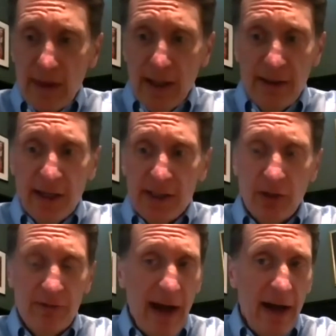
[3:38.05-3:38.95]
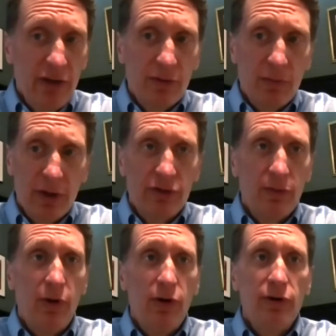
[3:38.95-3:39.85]
It tests your values and
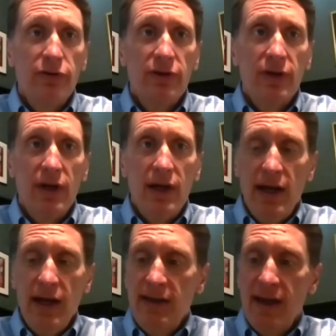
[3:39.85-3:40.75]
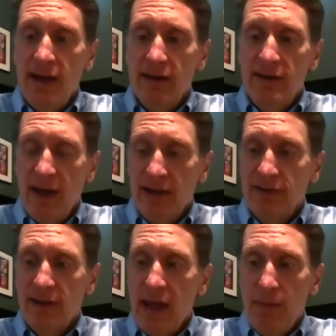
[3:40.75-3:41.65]
principles. It tests
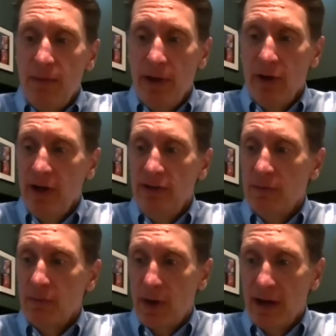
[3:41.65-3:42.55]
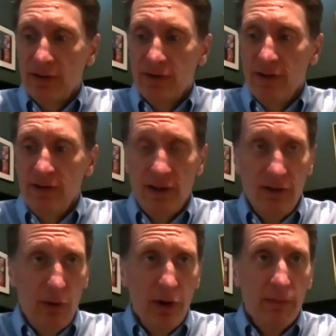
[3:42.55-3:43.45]
the capabilities and processes that
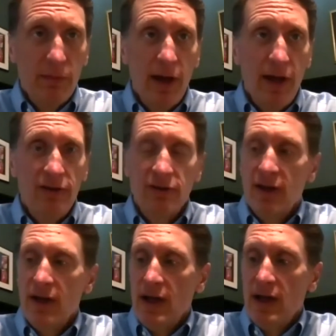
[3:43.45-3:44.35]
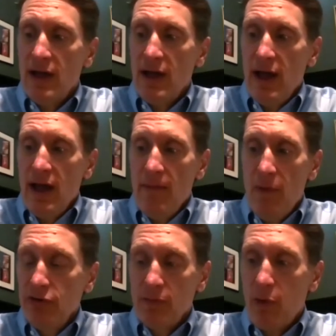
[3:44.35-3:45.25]
you put in place. And
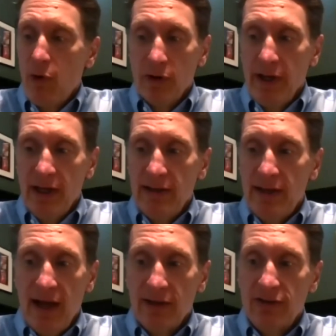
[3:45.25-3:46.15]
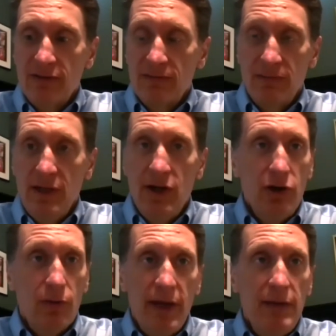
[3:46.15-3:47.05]
most importantly, it tests,
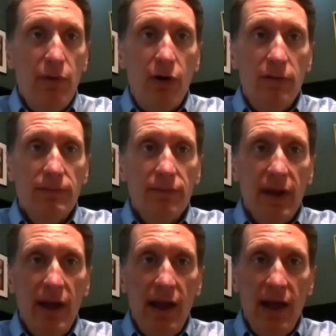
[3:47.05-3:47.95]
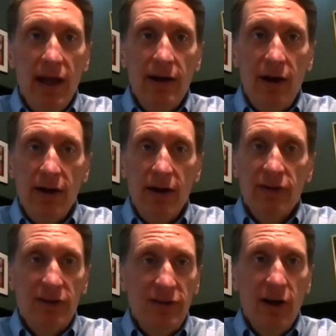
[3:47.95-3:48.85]
your people. And
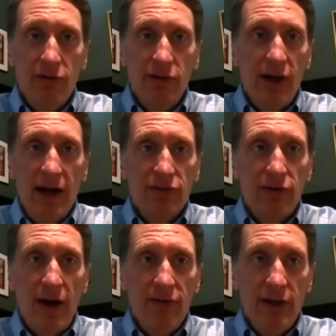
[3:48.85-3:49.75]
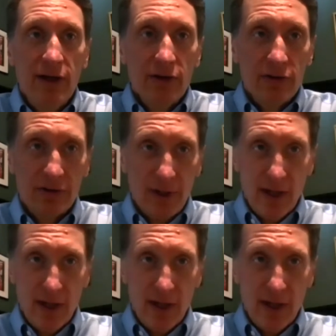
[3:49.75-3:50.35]
as I said, over the last 5 years,